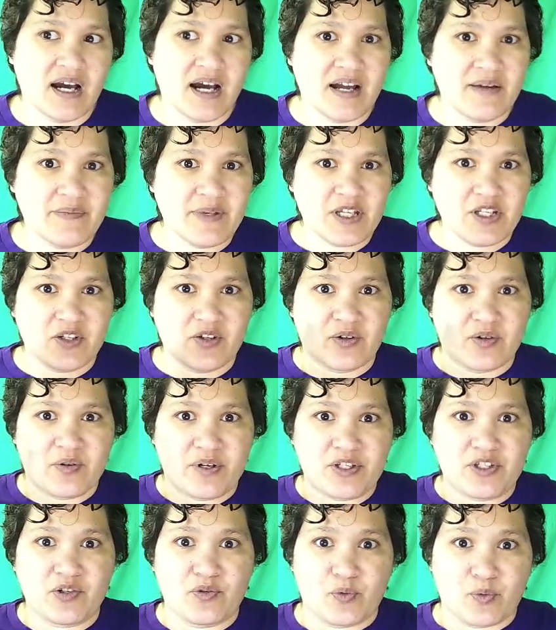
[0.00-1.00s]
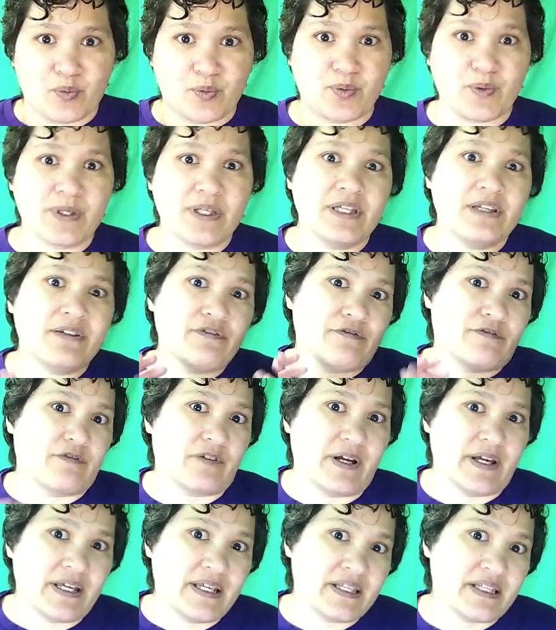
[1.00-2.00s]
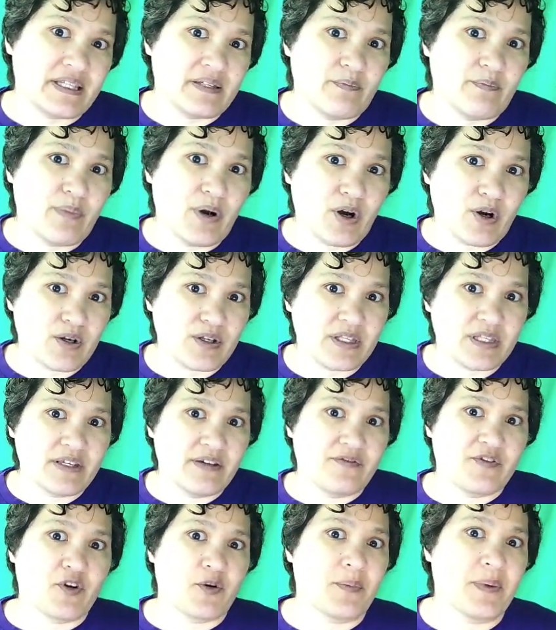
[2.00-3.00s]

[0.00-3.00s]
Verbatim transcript: I mean you're going to rephrase parts of your